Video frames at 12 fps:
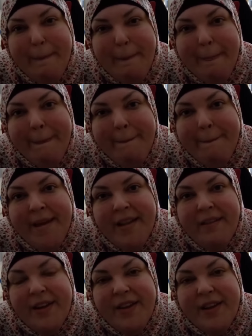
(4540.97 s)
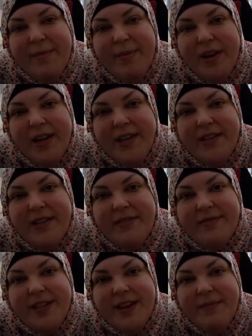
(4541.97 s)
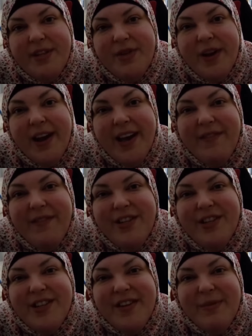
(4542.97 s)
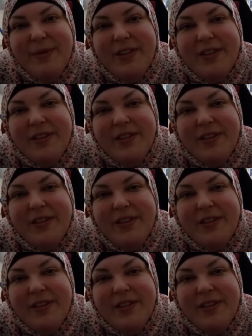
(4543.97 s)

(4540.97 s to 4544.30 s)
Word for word: All right, speed it up, girl. You're bored. Me too. Hi, average undesirable.